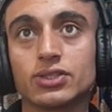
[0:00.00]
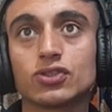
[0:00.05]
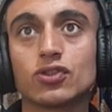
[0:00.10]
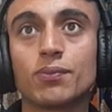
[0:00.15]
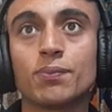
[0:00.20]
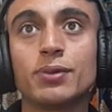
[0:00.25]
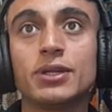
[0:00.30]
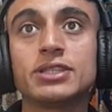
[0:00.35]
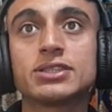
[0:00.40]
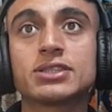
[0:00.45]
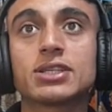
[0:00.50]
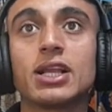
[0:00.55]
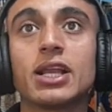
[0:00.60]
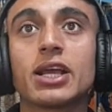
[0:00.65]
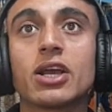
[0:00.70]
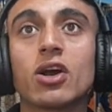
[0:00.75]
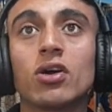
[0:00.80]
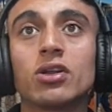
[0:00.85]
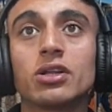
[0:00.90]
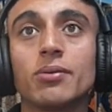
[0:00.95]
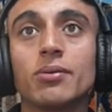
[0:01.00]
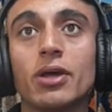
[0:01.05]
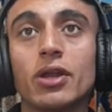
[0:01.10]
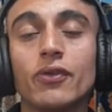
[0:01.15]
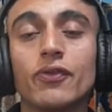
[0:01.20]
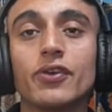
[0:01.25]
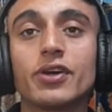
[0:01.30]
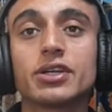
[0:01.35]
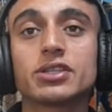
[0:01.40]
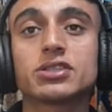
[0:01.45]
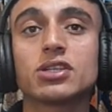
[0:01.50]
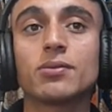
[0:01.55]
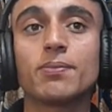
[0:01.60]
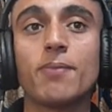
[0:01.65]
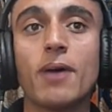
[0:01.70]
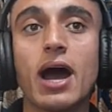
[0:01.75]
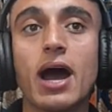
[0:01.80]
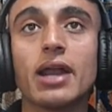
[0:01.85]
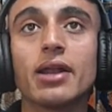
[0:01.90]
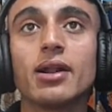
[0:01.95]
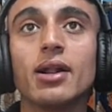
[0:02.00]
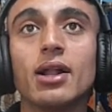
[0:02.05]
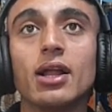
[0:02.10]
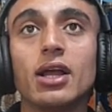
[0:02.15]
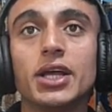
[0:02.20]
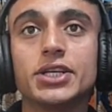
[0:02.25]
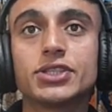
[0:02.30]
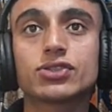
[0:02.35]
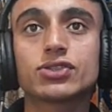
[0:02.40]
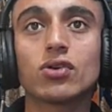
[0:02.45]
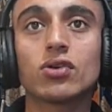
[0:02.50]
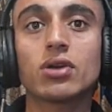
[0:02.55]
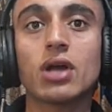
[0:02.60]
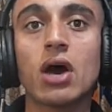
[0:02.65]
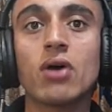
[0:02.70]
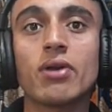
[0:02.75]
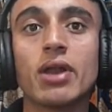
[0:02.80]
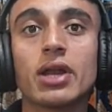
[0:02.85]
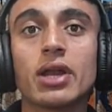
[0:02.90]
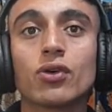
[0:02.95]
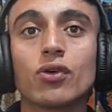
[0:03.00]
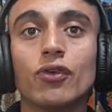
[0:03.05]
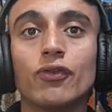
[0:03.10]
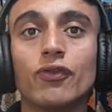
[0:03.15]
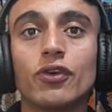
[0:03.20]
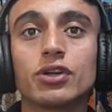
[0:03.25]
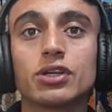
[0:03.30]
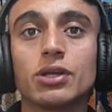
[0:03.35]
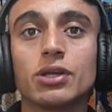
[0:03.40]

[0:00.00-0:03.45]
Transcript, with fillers: So please click on the verification part, scroll down, and go for